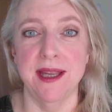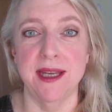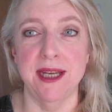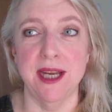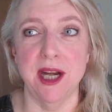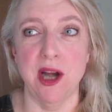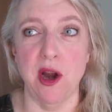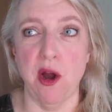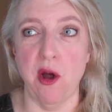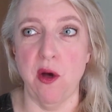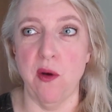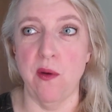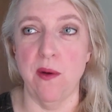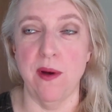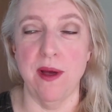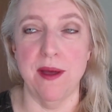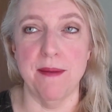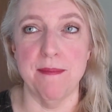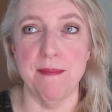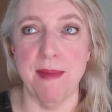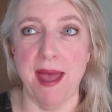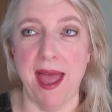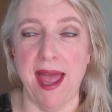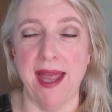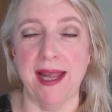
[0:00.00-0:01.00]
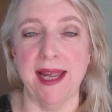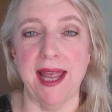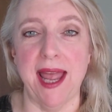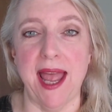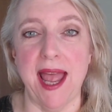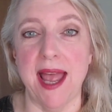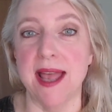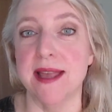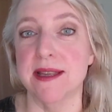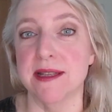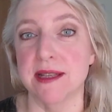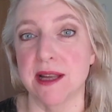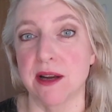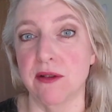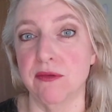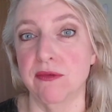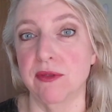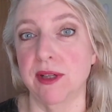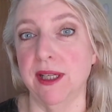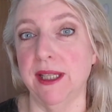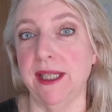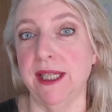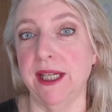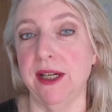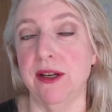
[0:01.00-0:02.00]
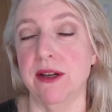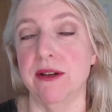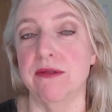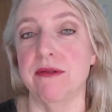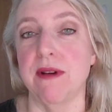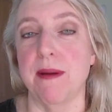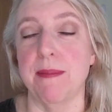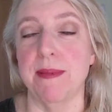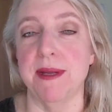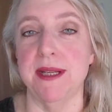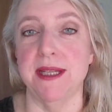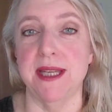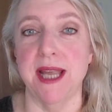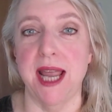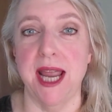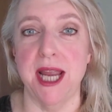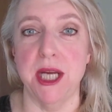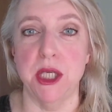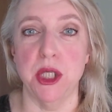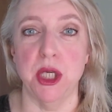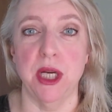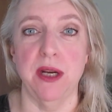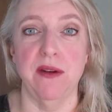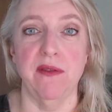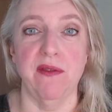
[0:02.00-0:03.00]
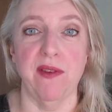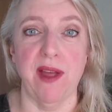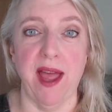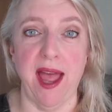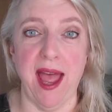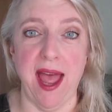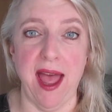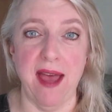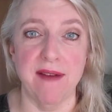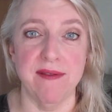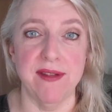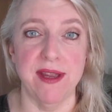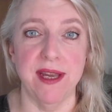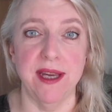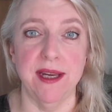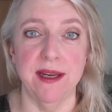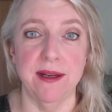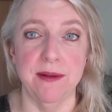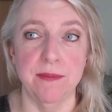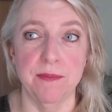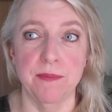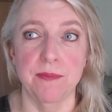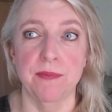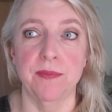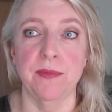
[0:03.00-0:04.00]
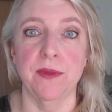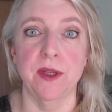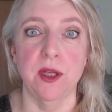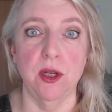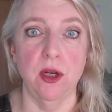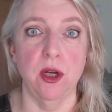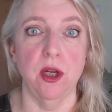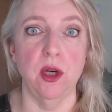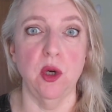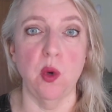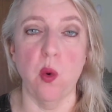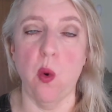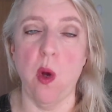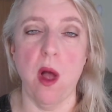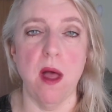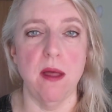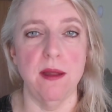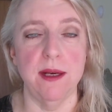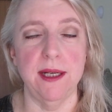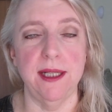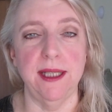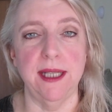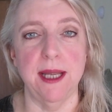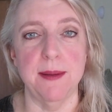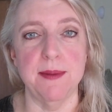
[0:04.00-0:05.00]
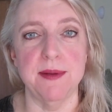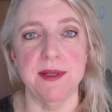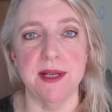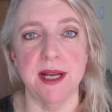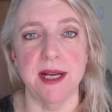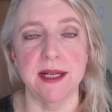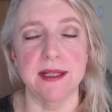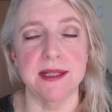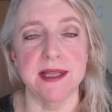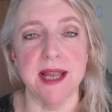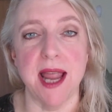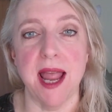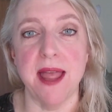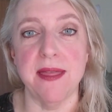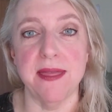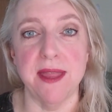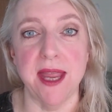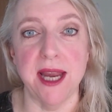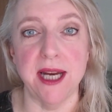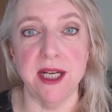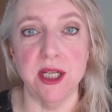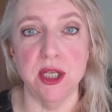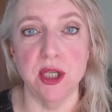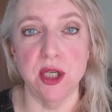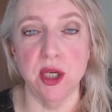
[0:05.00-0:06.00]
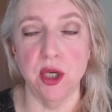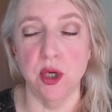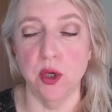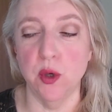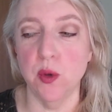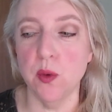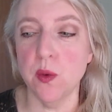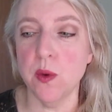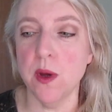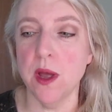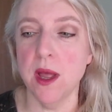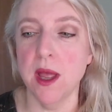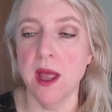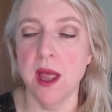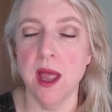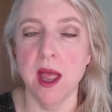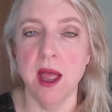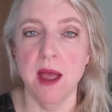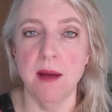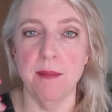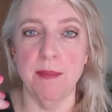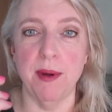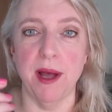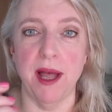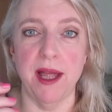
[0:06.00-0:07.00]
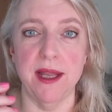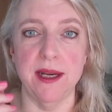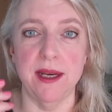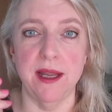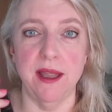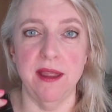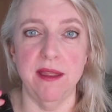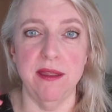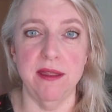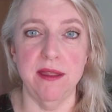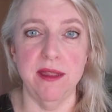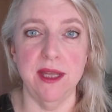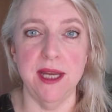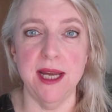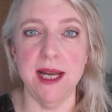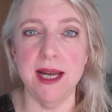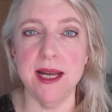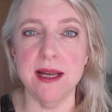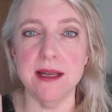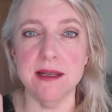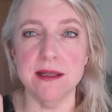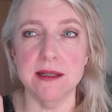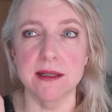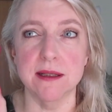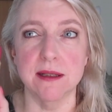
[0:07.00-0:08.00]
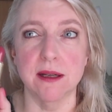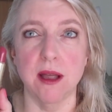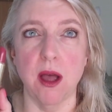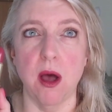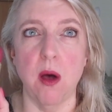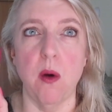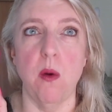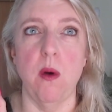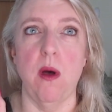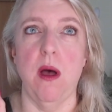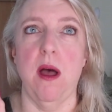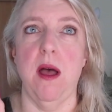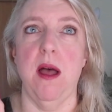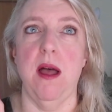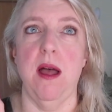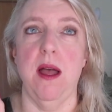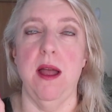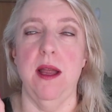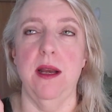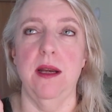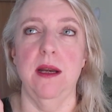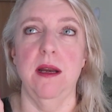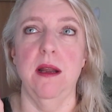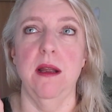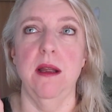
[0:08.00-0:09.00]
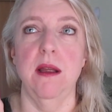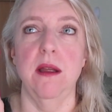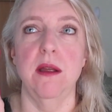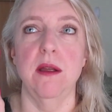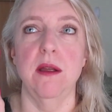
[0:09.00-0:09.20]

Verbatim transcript: you know, MAC has a really good reputation for having good quality lipsticks, and they do, but these go on